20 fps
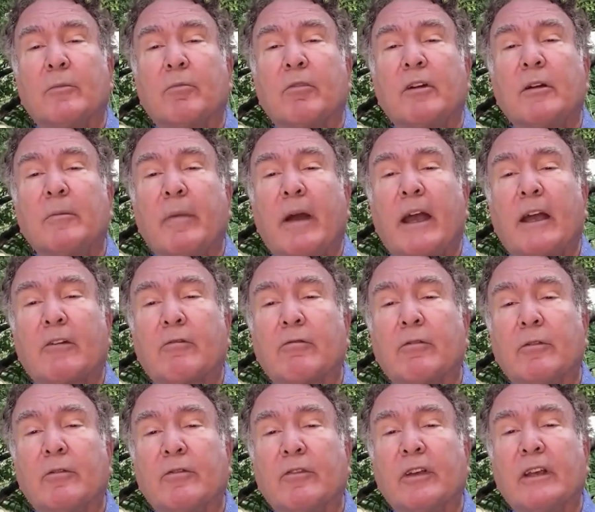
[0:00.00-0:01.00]
to bring back
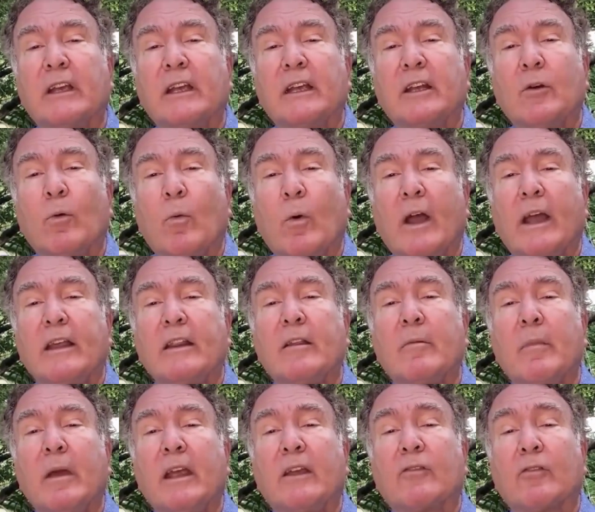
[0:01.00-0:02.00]
cruising in a
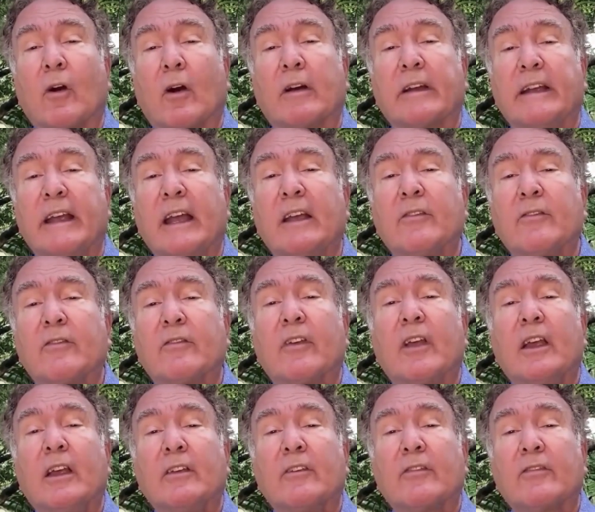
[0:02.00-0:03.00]
way that makes our
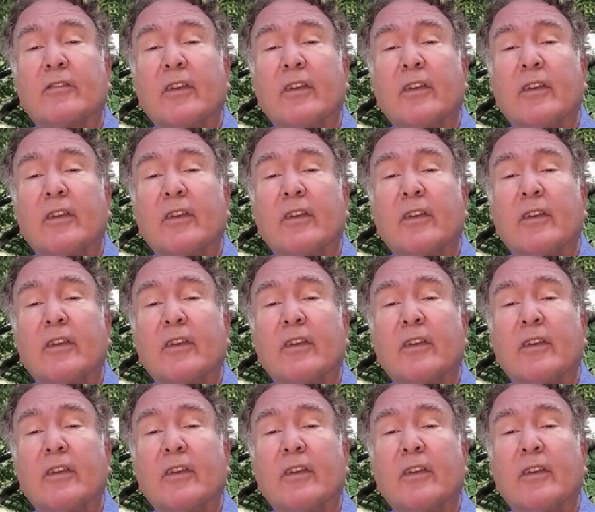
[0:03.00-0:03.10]
guests